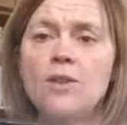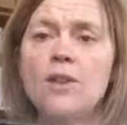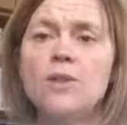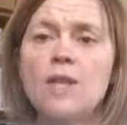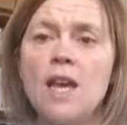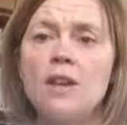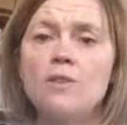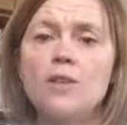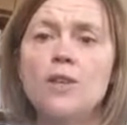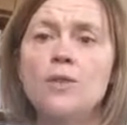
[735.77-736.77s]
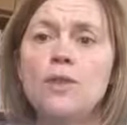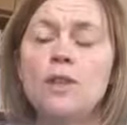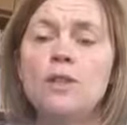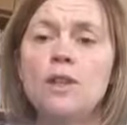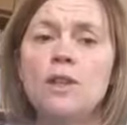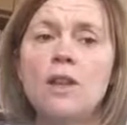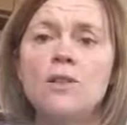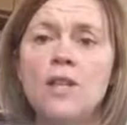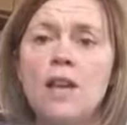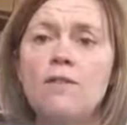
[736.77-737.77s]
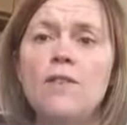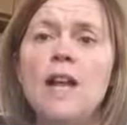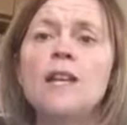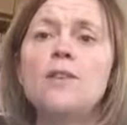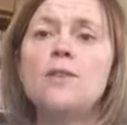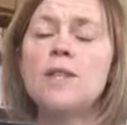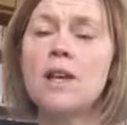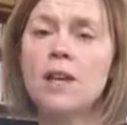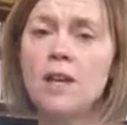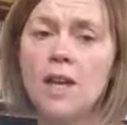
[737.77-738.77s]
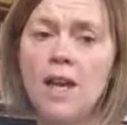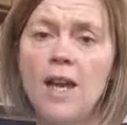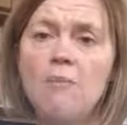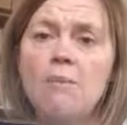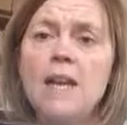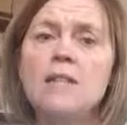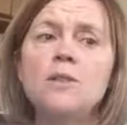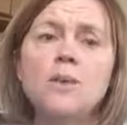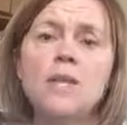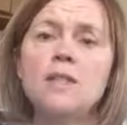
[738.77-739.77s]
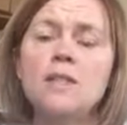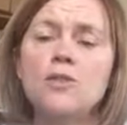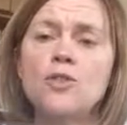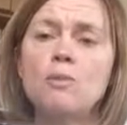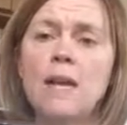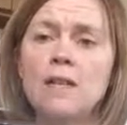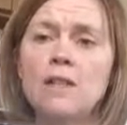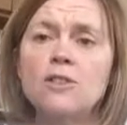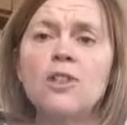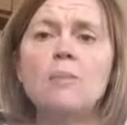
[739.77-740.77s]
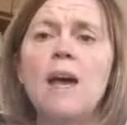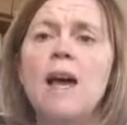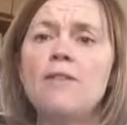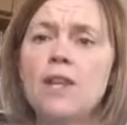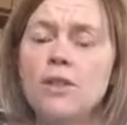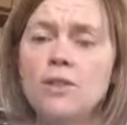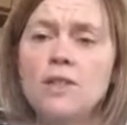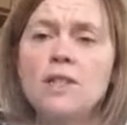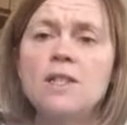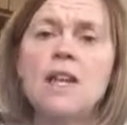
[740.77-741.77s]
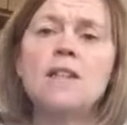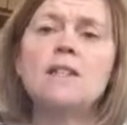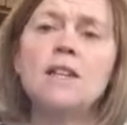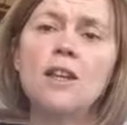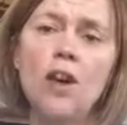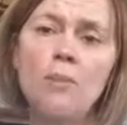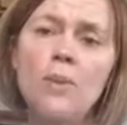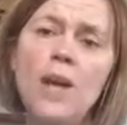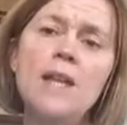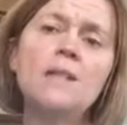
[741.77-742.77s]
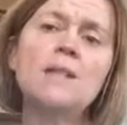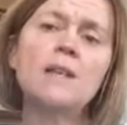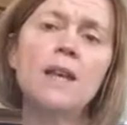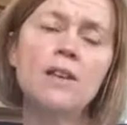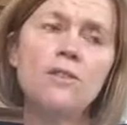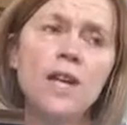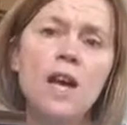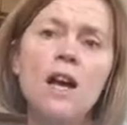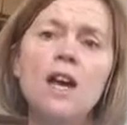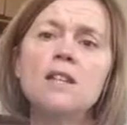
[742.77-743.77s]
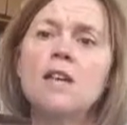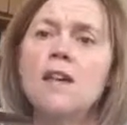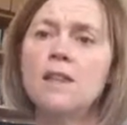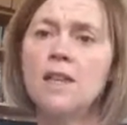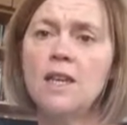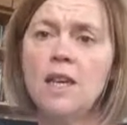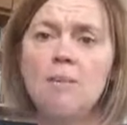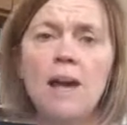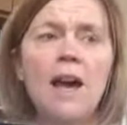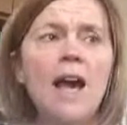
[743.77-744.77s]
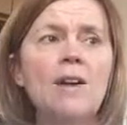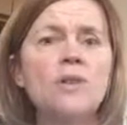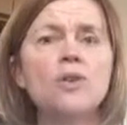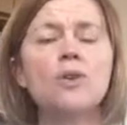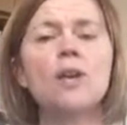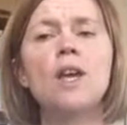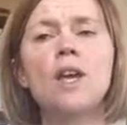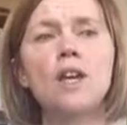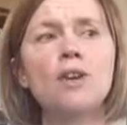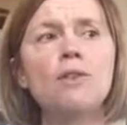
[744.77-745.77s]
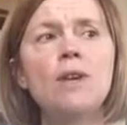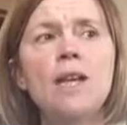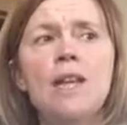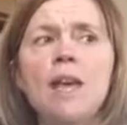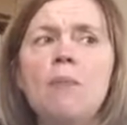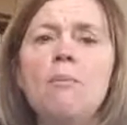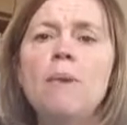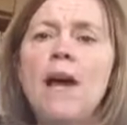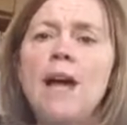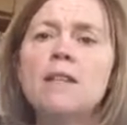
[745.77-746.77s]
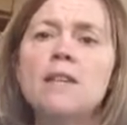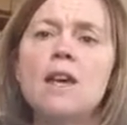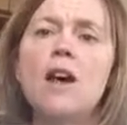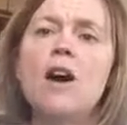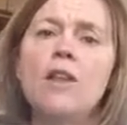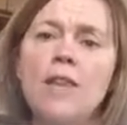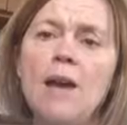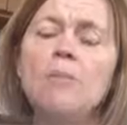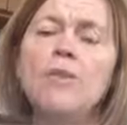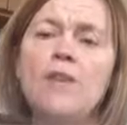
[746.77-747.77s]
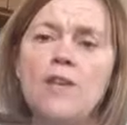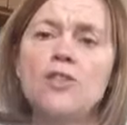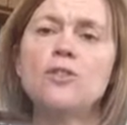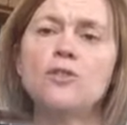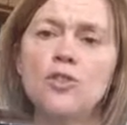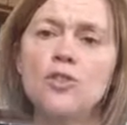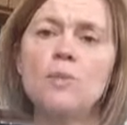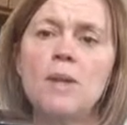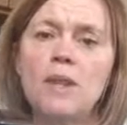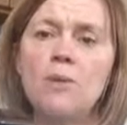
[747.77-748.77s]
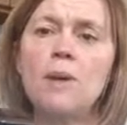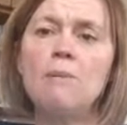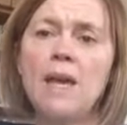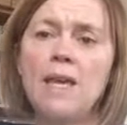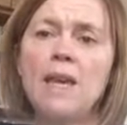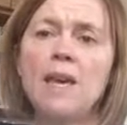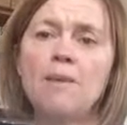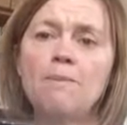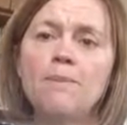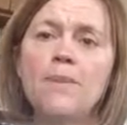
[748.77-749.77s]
those kind of values that are embedded within social pedagogy about having understanding, comprehending and regard, thinking about Haltung, can really impact on that professional judgment that we're making.